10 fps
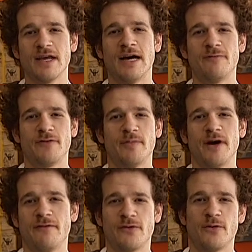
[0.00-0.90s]
I'm from
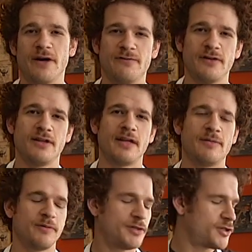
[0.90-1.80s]
Off the Waffle, and I'm
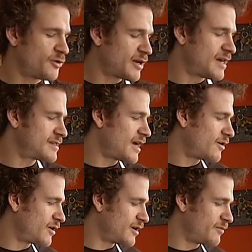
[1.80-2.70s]
going to be showing you guys
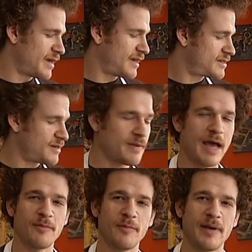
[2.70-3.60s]
how to make some
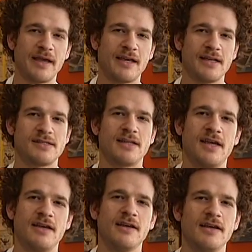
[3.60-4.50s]
apple pancakes
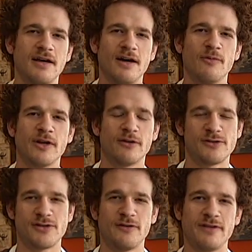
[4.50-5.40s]
today. We don't
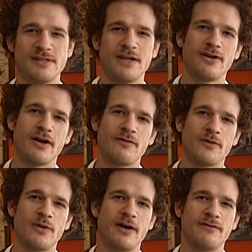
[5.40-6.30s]
serve these here at Off the
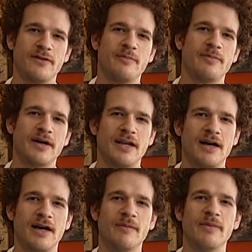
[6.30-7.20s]
Waffle, but
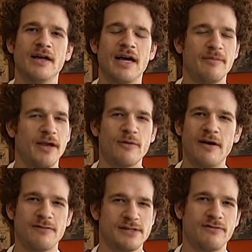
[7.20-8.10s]
I make
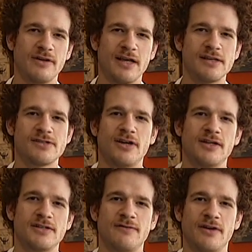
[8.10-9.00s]
waffles every day, so I
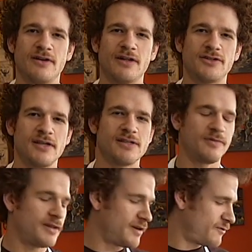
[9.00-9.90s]
just figured I'd try
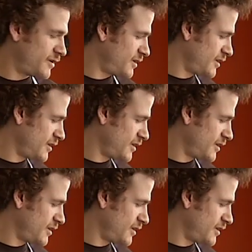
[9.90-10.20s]
something different.